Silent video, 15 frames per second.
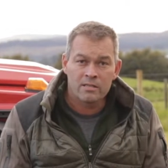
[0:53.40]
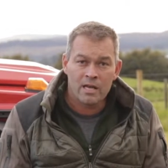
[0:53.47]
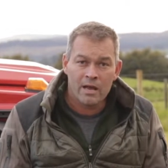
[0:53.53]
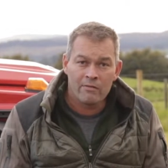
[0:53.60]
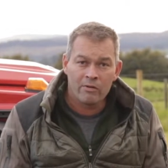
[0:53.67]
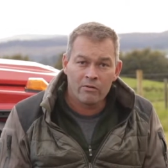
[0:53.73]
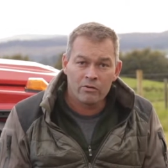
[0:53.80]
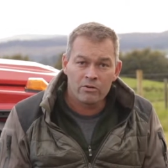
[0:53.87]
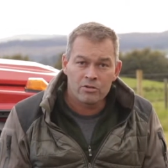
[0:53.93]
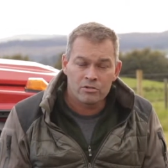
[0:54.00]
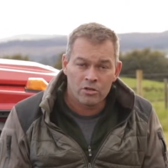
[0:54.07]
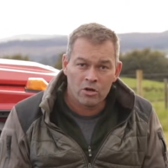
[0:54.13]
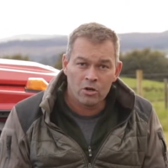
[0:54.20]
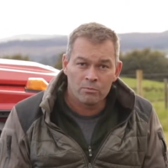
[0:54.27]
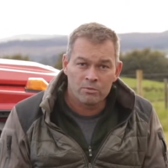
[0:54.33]
area on your
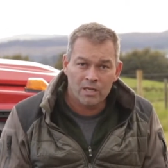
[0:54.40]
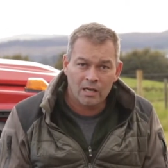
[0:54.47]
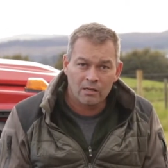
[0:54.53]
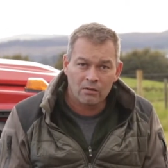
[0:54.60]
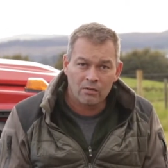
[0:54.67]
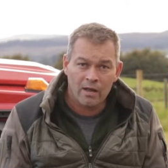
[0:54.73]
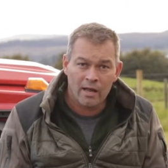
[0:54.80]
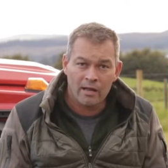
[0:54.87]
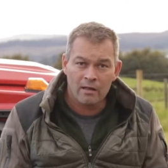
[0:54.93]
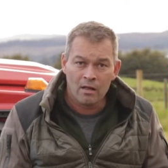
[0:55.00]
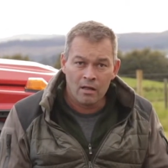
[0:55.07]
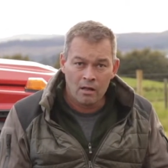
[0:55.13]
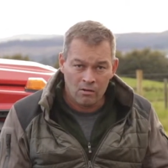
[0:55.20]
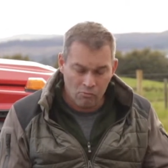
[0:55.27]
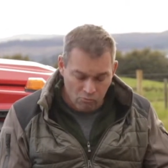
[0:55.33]
scope saddle there,
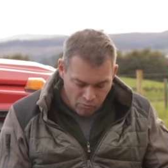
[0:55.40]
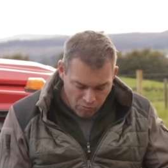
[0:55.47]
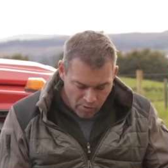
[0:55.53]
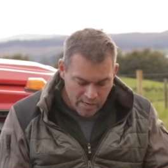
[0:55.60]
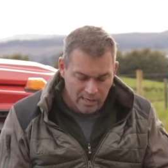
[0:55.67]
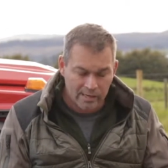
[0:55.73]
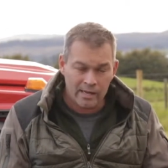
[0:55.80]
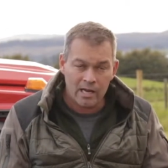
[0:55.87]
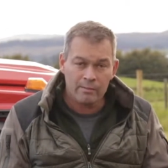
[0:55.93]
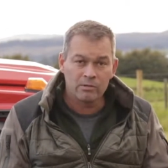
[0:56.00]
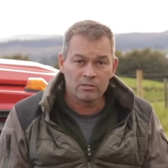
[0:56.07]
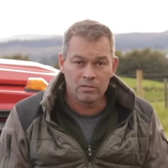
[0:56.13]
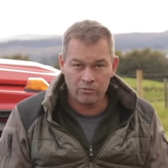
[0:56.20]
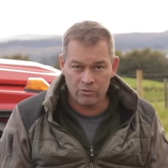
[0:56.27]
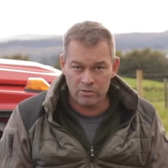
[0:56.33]
really able
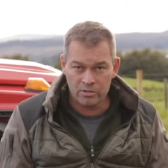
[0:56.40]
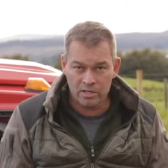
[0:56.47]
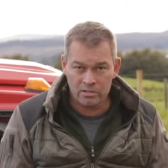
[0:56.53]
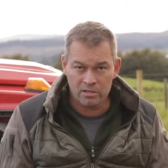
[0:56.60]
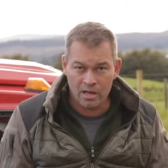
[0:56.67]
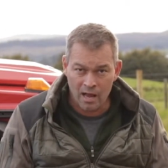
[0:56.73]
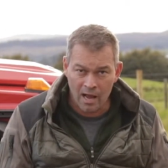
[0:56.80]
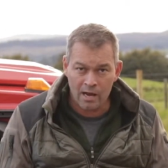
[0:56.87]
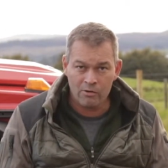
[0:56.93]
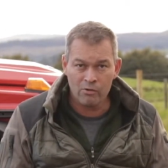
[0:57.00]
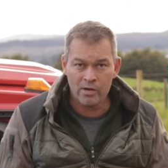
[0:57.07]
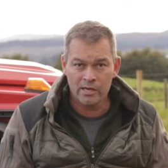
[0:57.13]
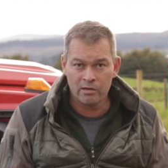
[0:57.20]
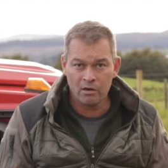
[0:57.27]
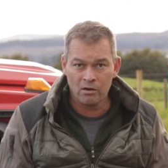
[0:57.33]
to resist the high
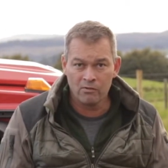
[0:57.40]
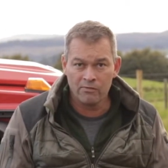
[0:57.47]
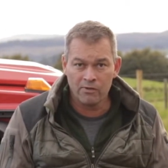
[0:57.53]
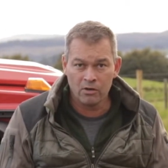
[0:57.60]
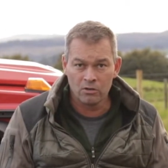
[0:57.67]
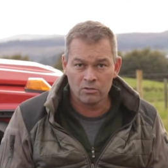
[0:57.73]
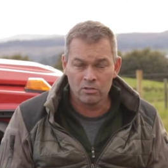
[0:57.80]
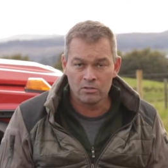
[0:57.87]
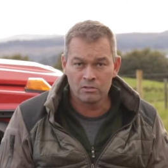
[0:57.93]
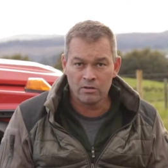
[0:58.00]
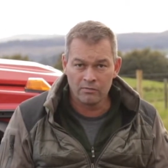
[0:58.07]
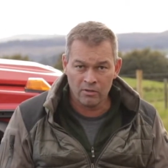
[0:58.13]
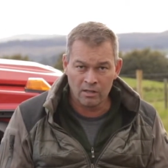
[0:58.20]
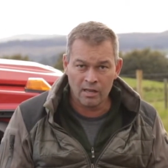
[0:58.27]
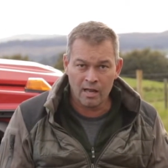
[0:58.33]
recoil forces
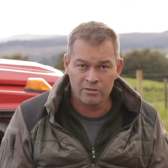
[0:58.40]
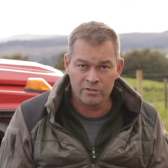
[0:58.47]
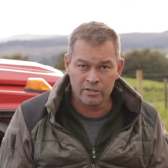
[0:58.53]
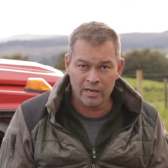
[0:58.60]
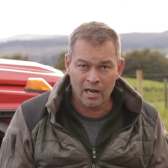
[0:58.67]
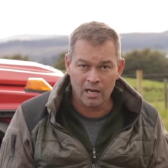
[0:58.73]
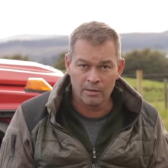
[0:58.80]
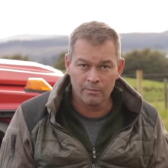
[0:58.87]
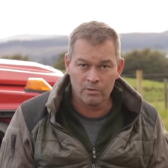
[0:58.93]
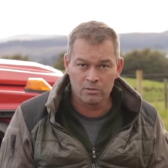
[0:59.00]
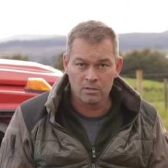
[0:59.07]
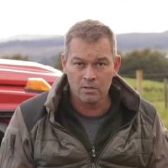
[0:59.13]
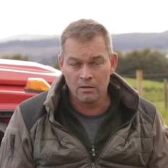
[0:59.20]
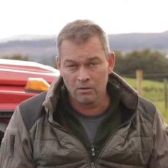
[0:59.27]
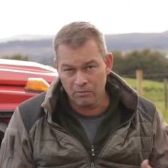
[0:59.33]
of the larger
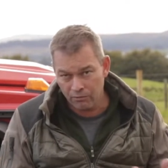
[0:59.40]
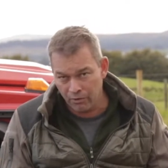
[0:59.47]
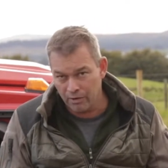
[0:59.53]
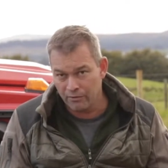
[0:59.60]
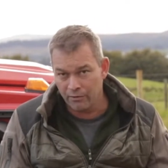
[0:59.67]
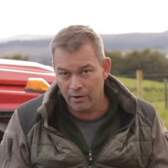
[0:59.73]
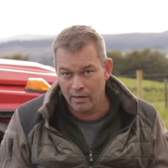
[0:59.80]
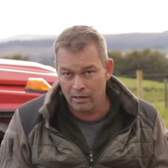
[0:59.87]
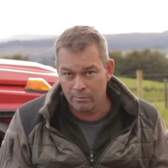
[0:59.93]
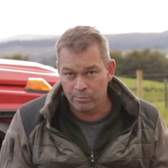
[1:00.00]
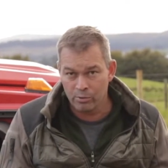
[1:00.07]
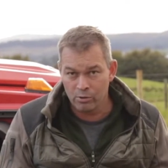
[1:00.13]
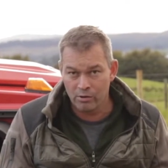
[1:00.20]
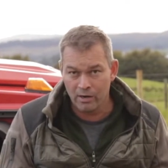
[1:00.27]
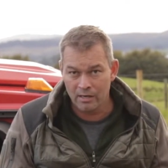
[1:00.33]
calibers, 338
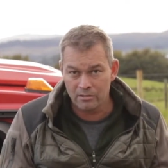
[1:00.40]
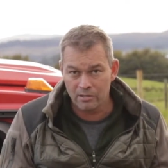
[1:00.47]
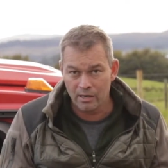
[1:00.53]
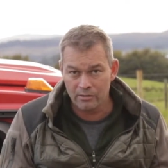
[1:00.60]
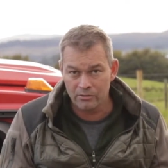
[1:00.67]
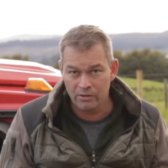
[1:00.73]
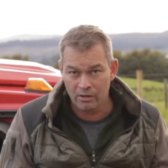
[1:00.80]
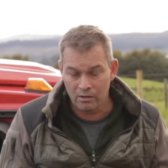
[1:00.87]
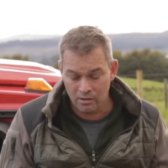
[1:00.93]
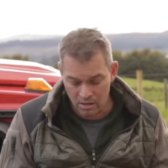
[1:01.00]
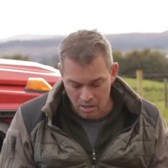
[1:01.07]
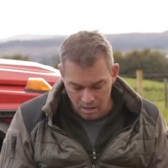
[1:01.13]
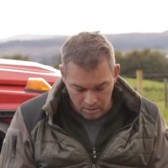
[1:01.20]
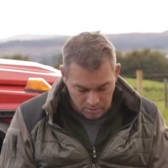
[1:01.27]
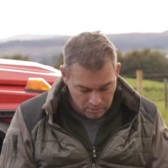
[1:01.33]
Lapua, etc.
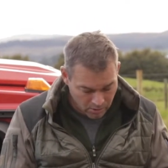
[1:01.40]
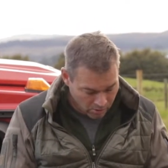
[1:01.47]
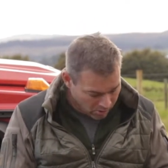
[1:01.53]
So